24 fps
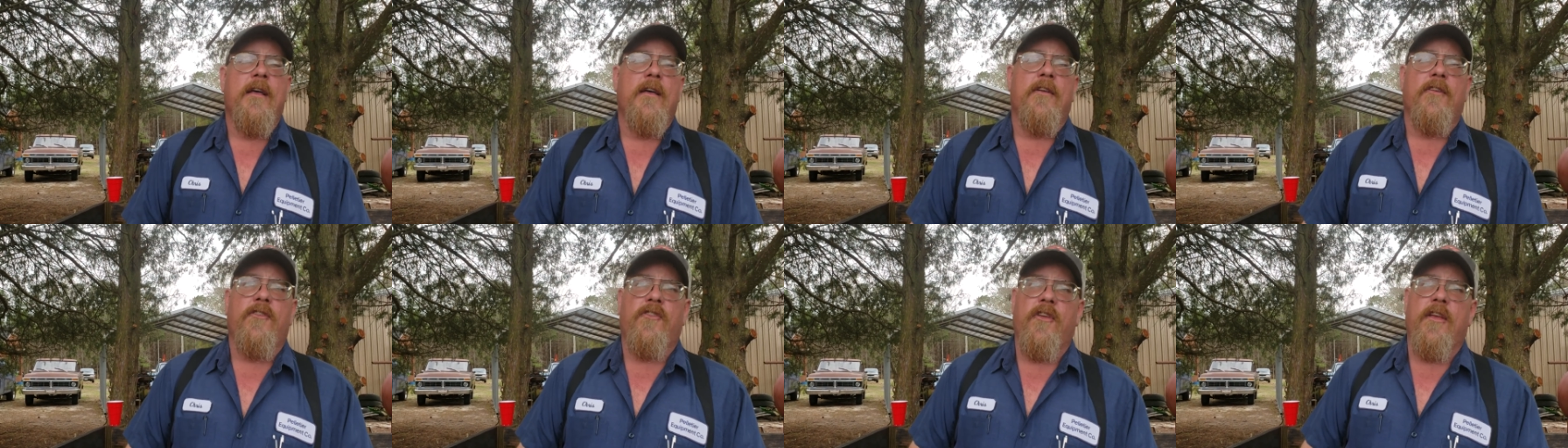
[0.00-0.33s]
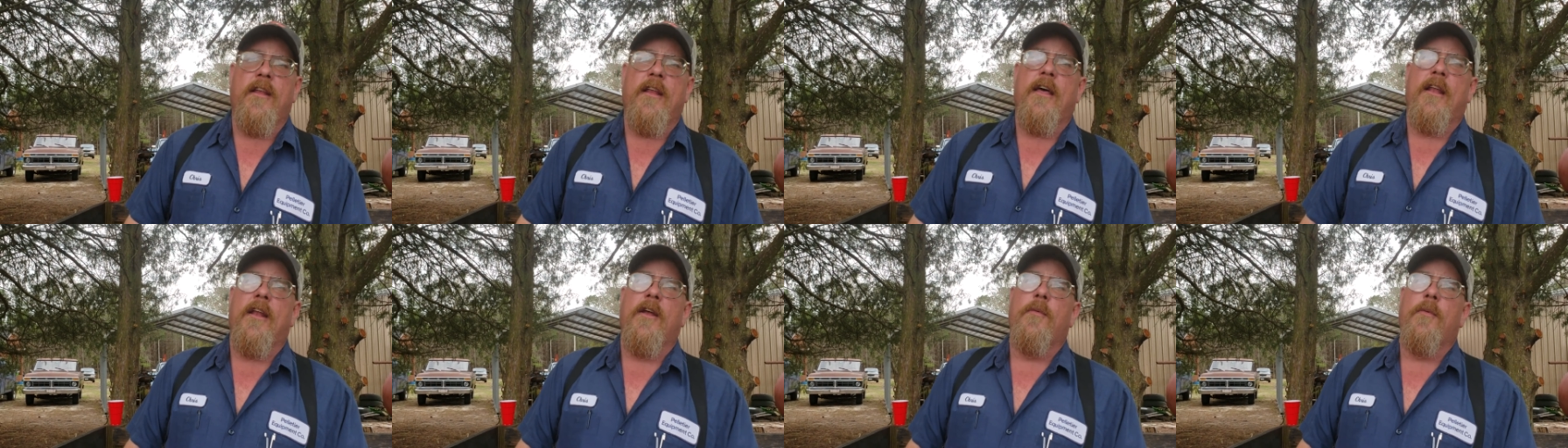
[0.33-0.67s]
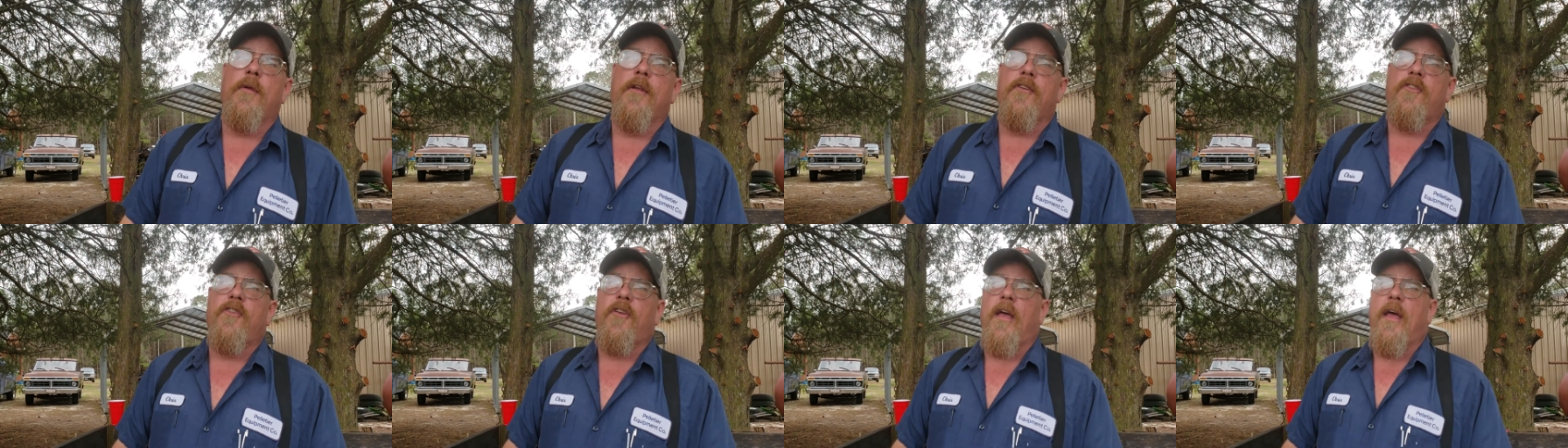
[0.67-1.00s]
sitting out there
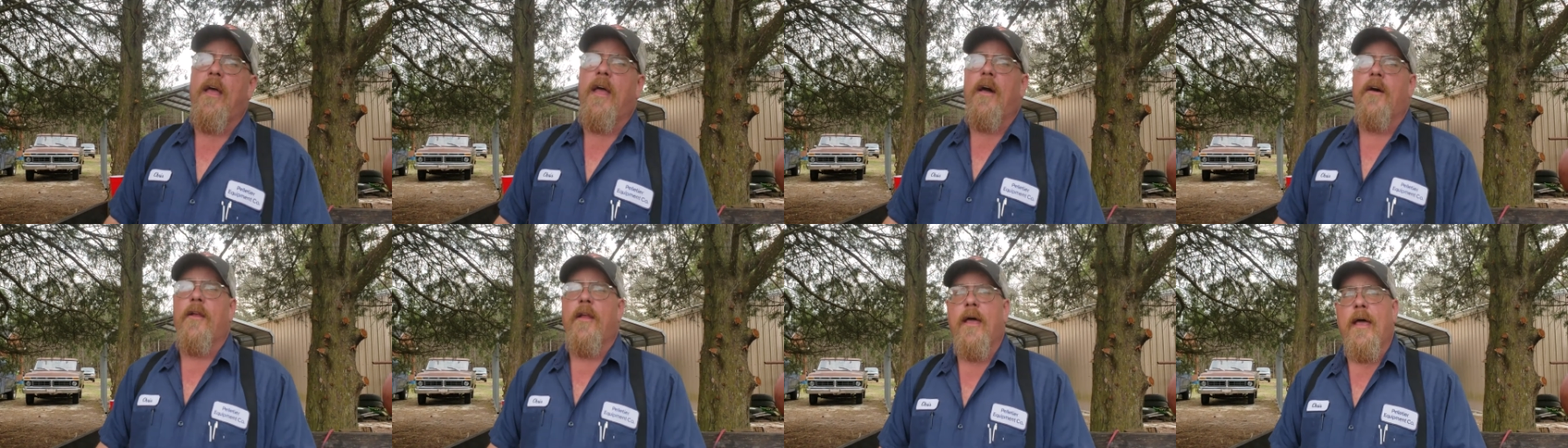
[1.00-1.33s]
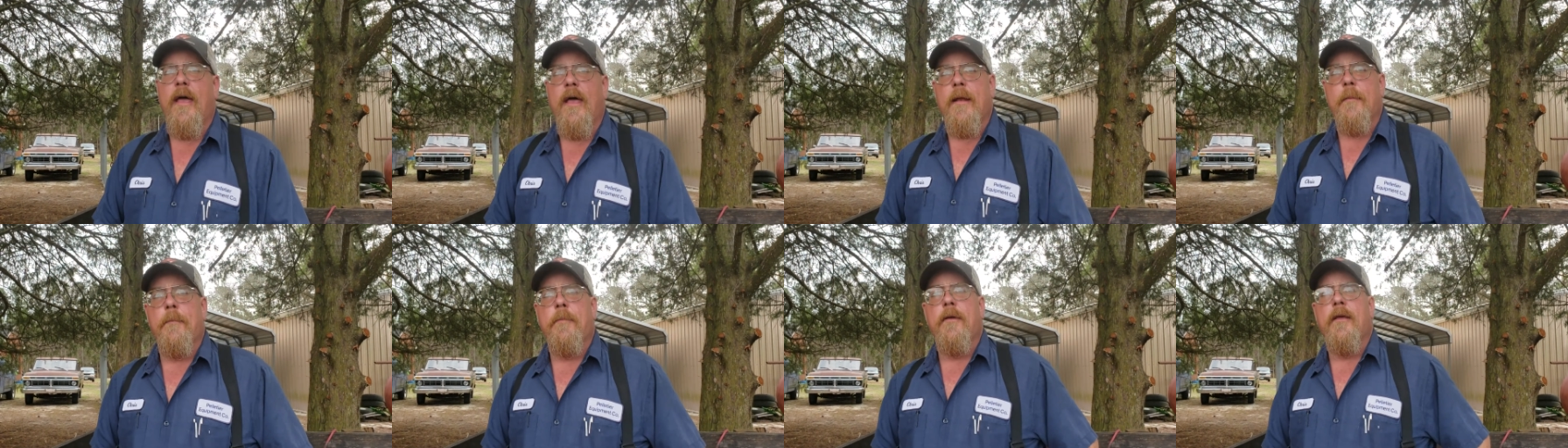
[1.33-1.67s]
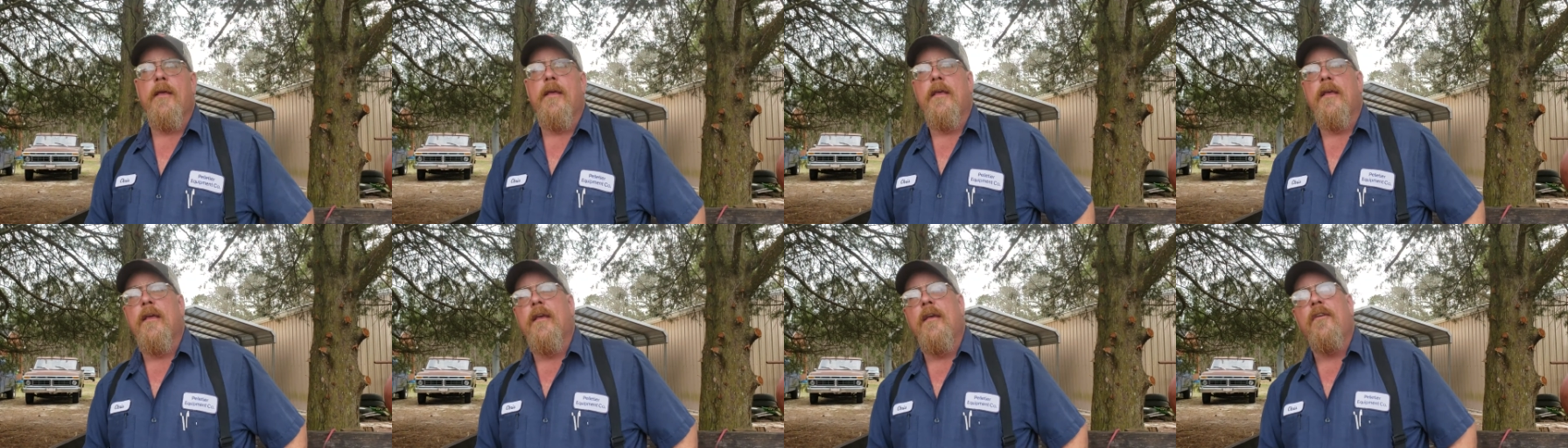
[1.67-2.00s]
with the sow that had the
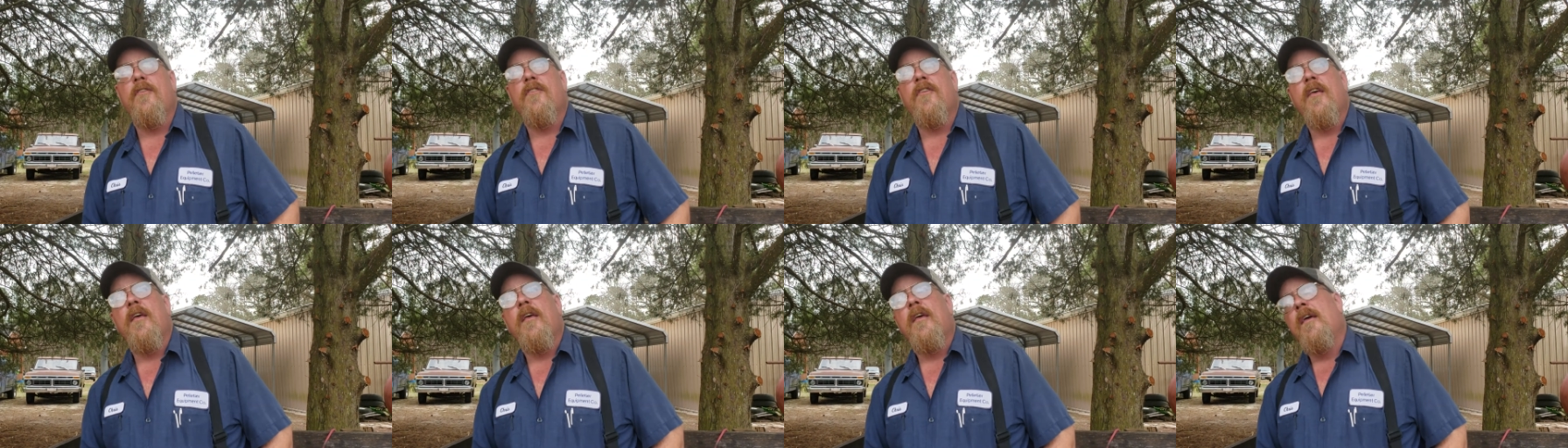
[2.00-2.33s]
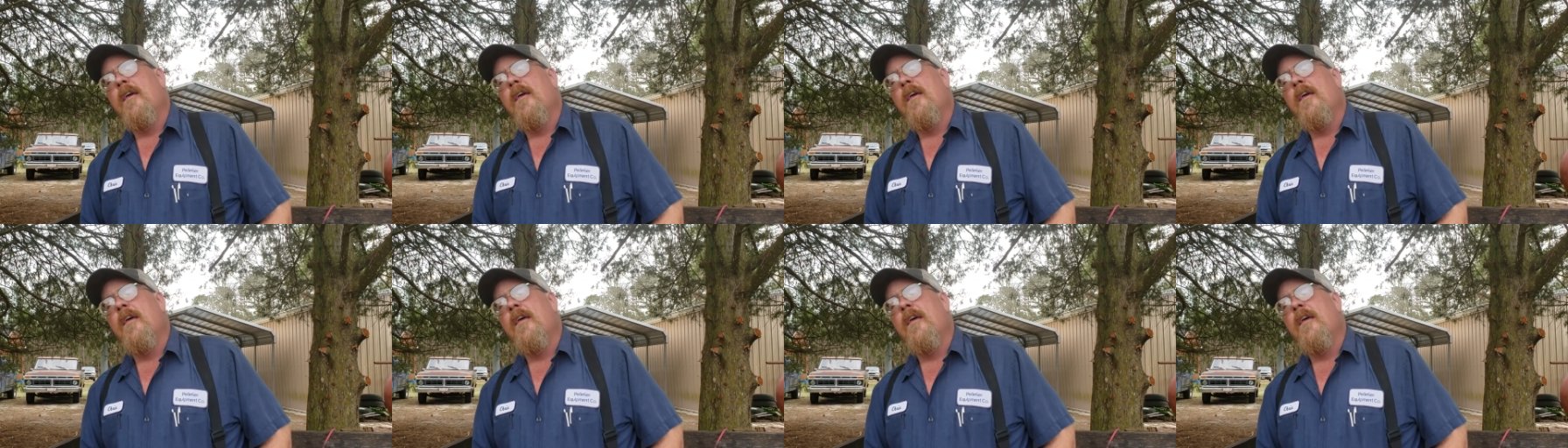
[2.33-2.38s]
pigs,